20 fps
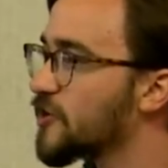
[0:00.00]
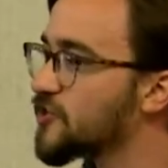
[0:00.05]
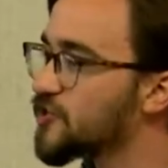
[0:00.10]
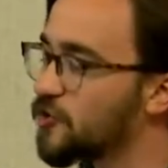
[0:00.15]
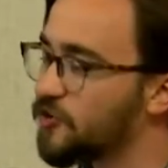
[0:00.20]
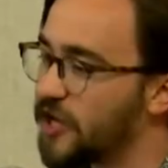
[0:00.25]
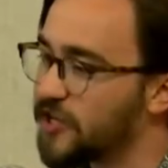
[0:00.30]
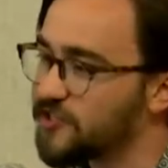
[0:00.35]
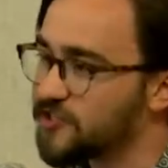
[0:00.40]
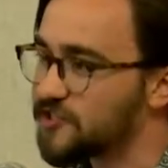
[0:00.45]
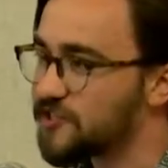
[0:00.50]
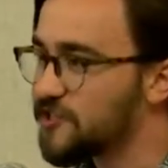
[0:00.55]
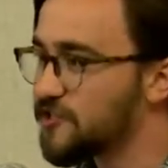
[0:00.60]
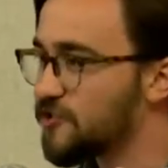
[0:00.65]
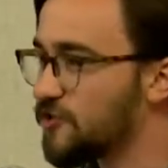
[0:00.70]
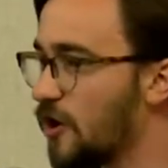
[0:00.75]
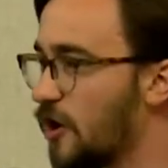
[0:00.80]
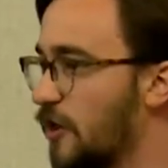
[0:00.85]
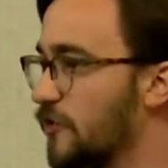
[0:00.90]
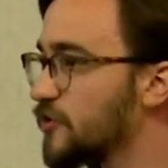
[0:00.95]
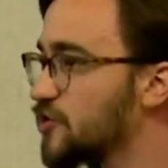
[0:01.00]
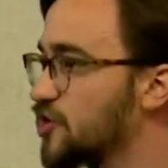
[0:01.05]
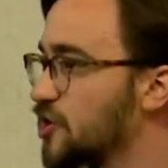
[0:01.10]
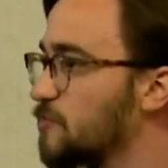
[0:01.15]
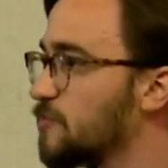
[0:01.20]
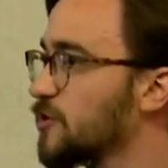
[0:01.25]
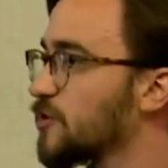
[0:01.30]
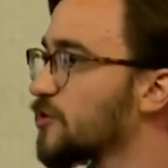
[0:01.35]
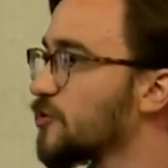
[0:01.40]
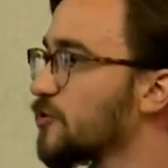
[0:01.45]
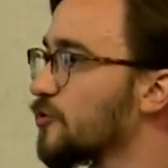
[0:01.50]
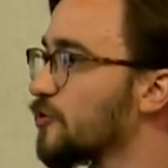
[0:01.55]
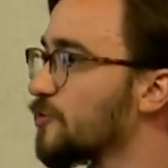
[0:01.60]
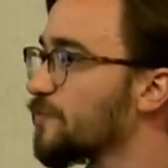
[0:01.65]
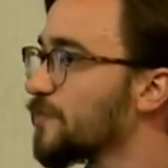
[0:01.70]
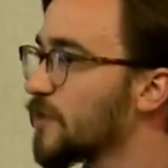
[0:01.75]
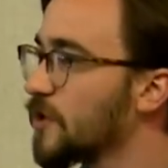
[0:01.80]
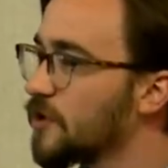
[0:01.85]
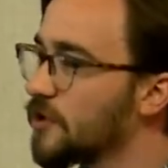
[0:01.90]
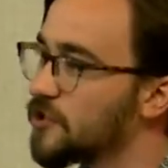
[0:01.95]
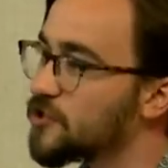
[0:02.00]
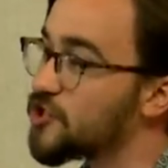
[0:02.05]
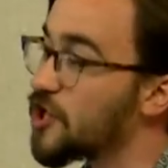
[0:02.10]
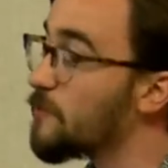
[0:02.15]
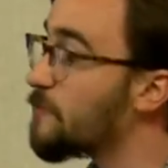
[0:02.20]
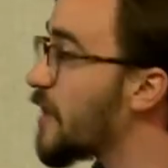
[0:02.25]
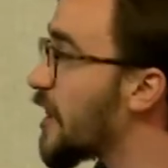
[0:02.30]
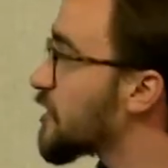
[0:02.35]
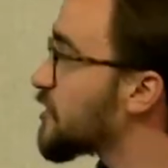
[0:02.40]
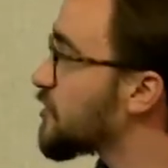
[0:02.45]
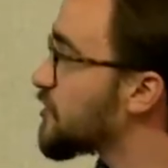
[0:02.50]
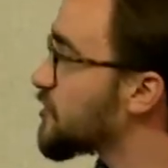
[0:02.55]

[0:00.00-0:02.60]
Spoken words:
so it has to stall the GPU, jump back to the